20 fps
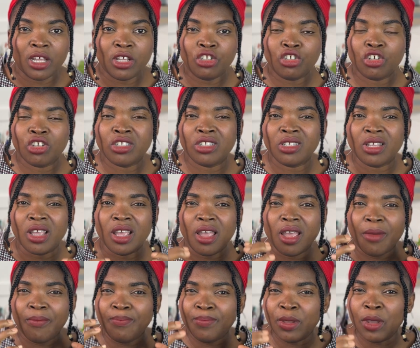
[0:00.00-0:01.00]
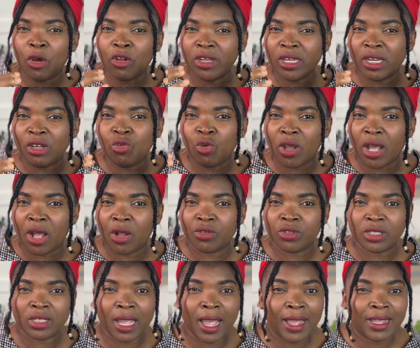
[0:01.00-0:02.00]
Just be on the
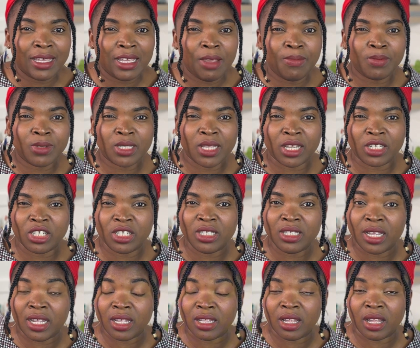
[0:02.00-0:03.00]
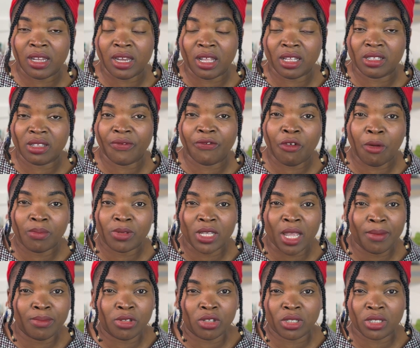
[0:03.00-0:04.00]
lookout and keep searching the internet from
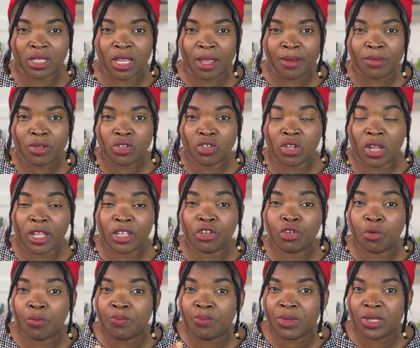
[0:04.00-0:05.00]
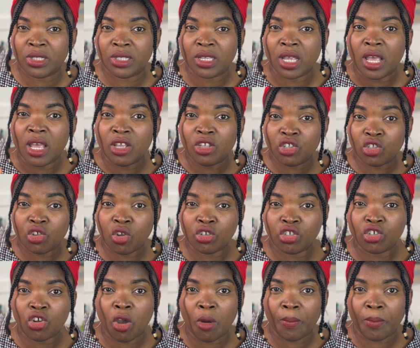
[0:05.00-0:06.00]
time to time so that you don't miss
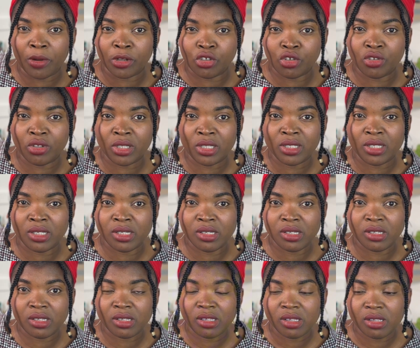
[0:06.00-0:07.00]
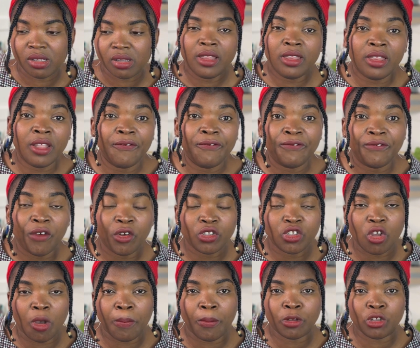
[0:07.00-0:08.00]
such opportunities. The fourth
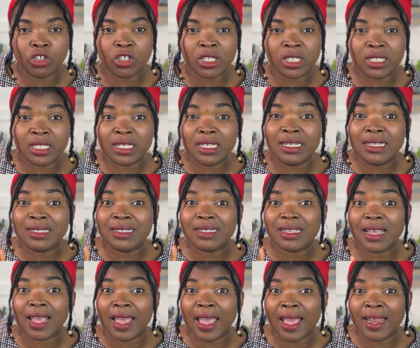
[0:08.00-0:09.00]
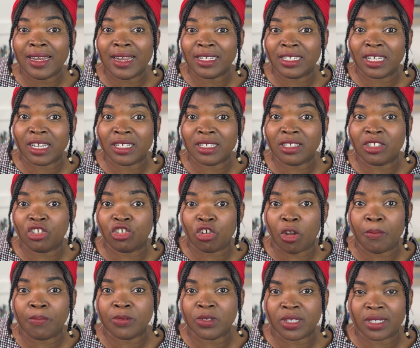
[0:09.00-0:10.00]
opportunity is N H S
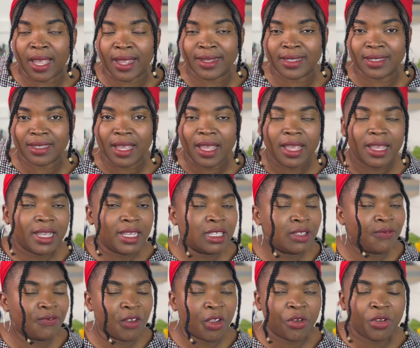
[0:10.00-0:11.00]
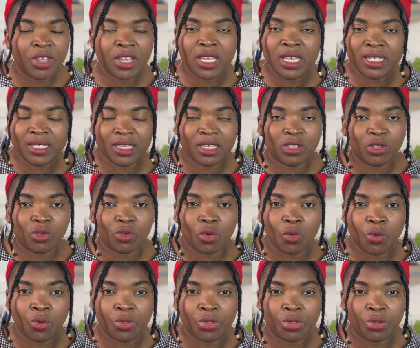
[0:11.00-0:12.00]
job sites. It's very easy to
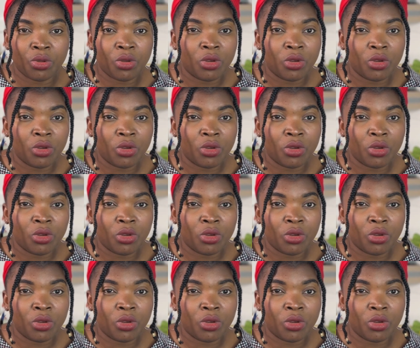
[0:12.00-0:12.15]
go through.